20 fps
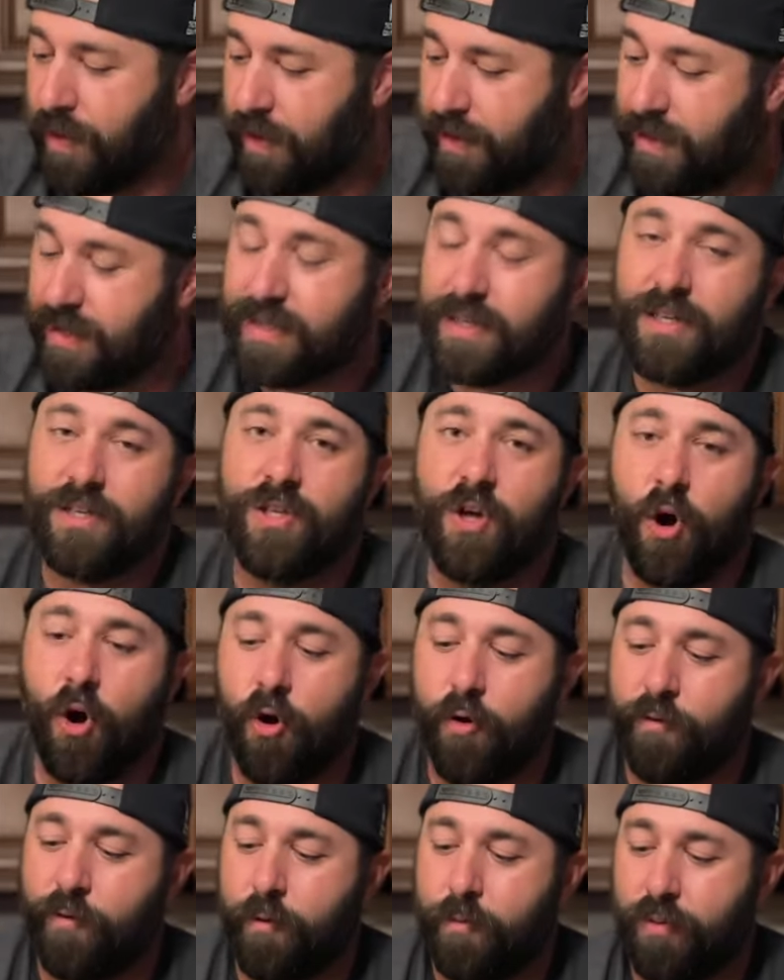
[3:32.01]
this is the
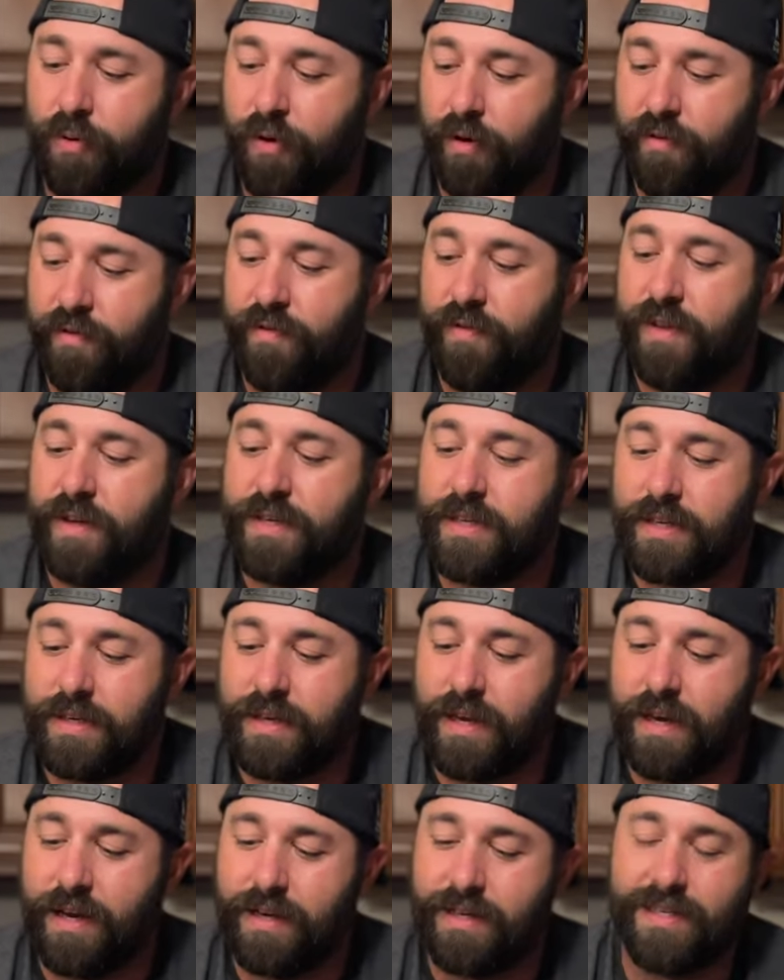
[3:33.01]
overproof. This is
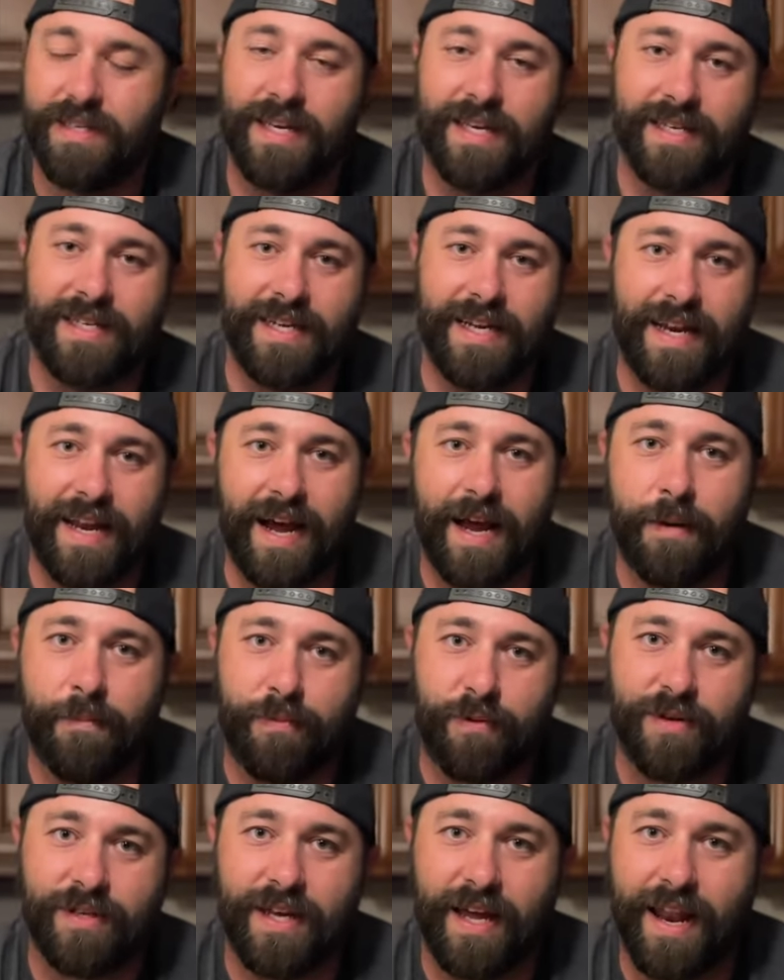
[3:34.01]
a
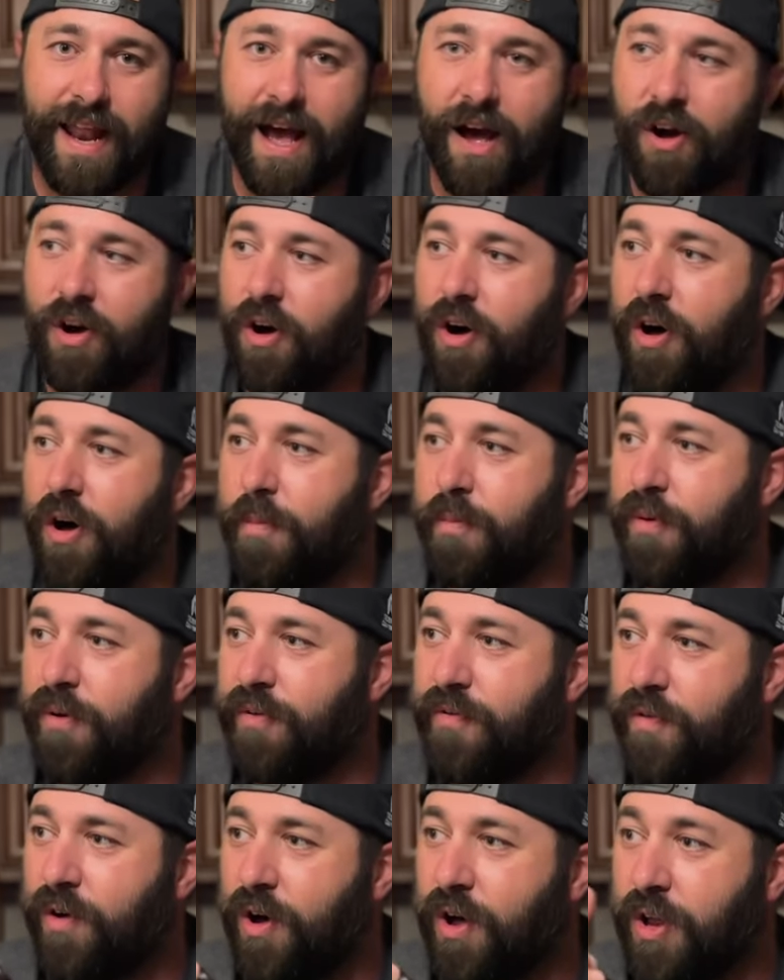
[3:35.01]
69% alcohol per
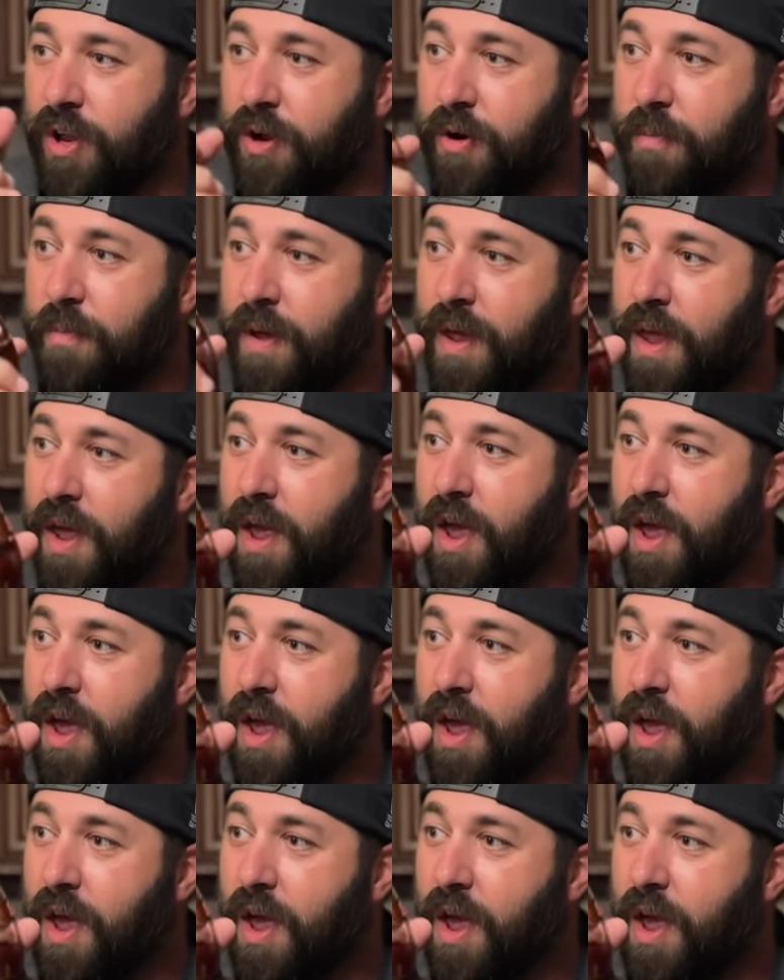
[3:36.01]
volume.